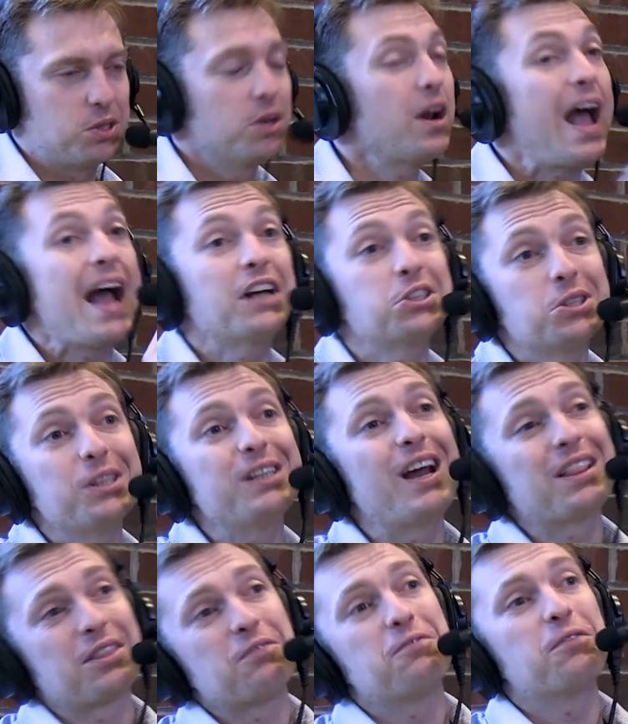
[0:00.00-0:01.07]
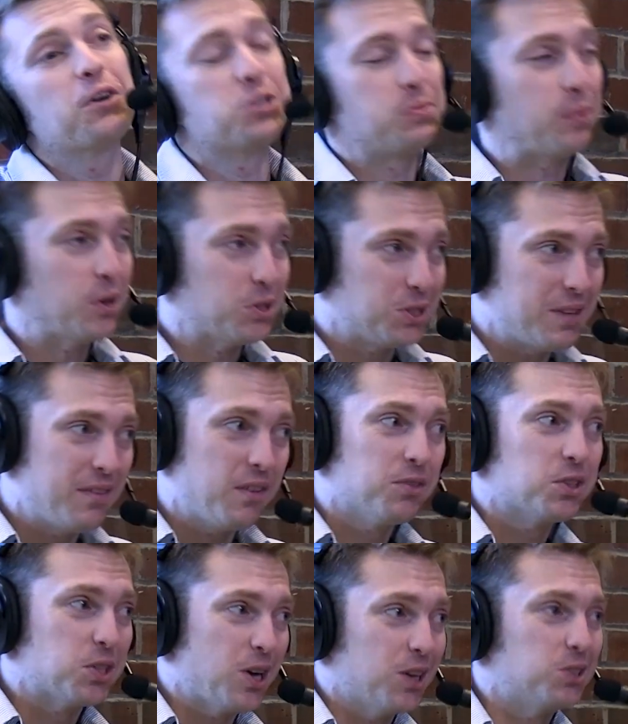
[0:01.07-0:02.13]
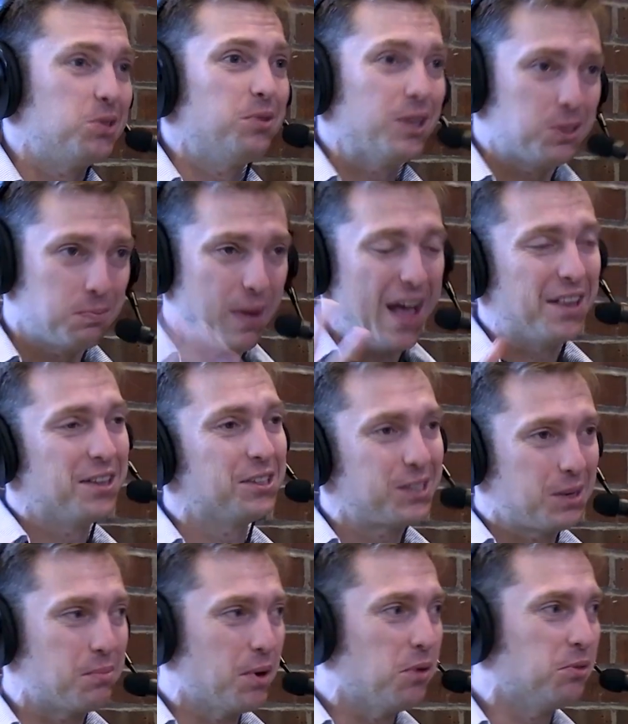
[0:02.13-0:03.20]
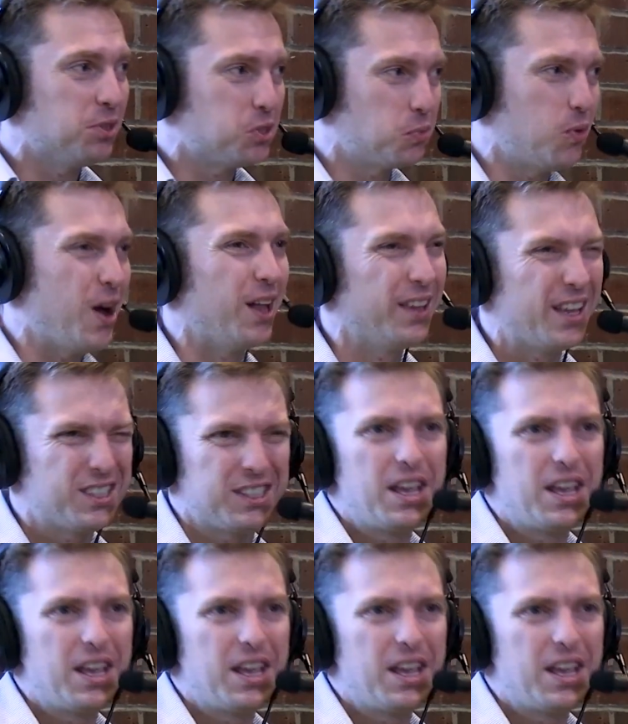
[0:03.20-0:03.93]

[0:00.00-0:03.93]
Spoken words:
You're actually not the first person I've ever talked to that's balancing both as well.